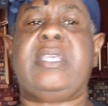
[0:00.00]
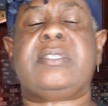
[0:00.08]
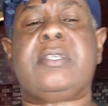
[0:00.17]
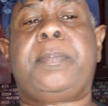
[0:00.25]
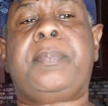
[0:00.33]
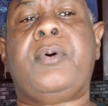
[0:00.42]
is
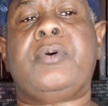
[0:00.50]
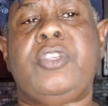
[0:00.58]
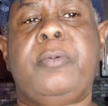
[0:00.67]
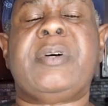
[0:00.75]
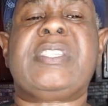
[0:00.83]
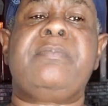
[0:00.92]
supposed,
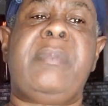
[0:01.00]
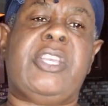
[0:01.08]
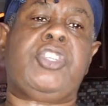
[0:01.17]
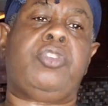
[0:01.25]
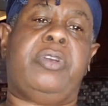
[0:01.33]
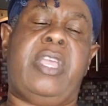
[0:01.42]
you must make
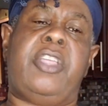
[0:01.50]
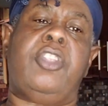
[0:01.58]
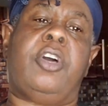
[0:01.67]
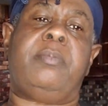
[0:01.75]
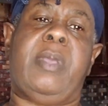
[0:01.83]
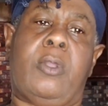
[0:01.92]
sure your
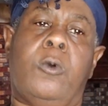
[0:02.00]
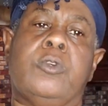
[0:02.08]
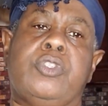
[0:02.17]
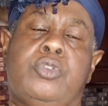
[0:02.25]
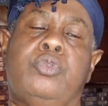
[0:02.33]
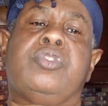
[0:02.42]
nutmeg
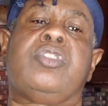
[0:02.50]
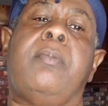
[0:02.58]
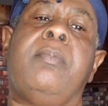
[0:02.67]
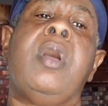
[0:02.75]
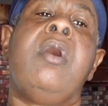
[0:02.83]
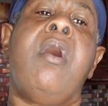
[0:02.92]
goes through
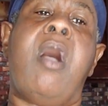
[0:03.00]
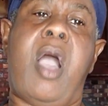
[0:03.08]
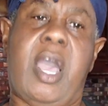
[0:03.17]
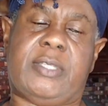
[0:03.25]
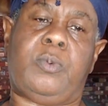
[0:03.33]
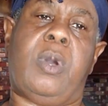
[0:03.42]
some
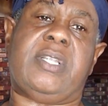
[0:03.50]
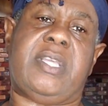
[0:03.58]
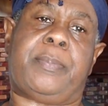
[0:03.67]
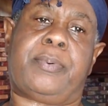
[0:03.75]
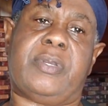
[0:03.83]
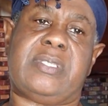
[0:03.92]
hot
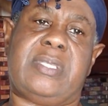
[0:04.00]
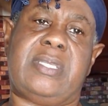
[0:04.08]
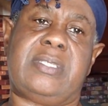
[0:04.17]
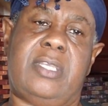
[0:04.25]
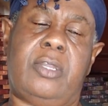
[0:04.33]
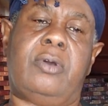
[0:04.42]
water
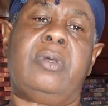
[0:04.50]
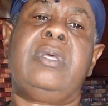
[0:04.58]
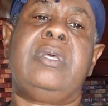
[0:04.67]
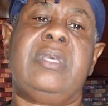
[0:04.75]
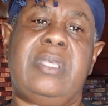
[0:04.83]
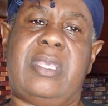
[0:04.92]
process, you know.
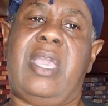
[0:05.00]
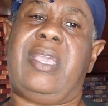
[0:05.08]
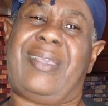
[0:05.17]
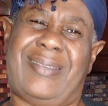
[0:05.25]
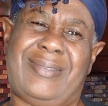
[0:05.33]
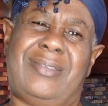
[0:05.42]
Yeah,
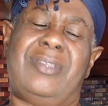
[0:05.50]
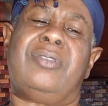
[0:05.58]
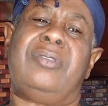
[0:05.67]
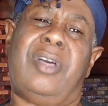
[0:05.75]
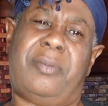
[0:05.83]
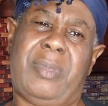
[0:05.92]
because
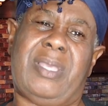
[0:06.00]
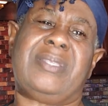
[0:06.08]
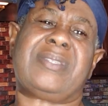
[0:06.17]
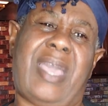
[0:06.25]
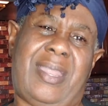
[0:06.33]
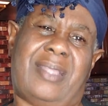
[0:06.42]
nutmeg
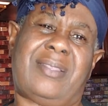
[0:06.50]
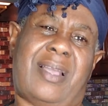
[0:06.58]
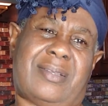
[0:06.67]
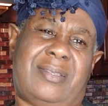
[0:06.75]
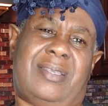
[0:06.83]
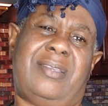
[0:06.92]
is kind of
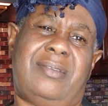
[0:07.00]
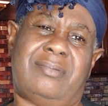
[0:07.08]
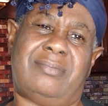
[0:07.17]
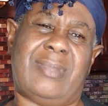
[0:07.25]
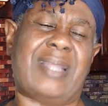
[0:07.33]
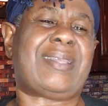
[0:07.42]
toxic, you know.
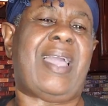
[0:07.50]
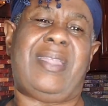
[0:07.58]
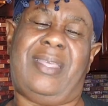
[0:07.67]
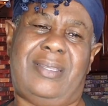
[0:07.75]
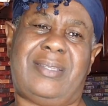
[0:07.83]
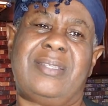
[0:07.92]
Not
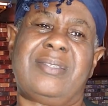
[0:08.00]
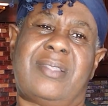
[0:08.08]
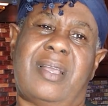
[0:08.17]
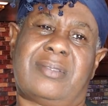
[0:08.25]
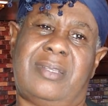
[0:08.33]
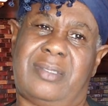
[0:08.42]
kind of, it is
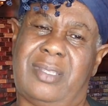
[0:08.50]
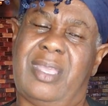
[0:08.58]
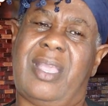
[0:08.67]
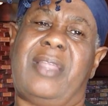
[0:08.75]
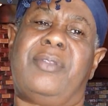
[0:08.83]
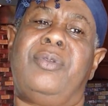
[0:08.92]
toxic, so you
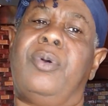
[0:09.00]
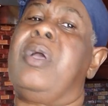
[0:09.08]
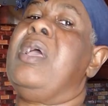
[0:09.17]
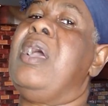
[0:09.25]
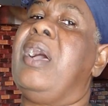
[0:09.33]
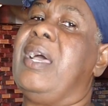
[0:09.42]
got to know.
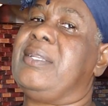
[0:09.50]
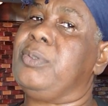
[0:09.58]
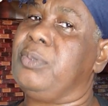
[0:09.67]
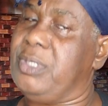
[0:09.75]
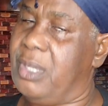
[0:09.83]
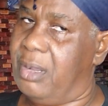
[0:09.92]
I told you